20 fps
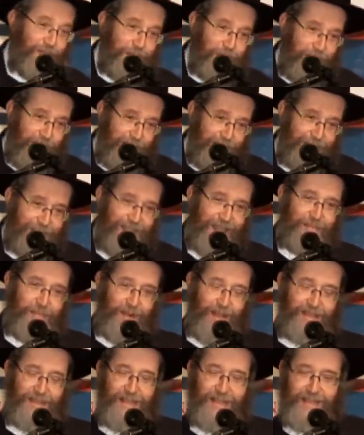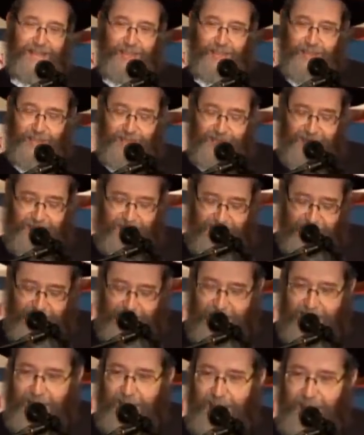the bus, I put on the ignition.
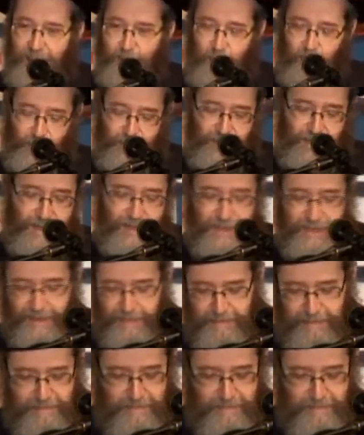And all the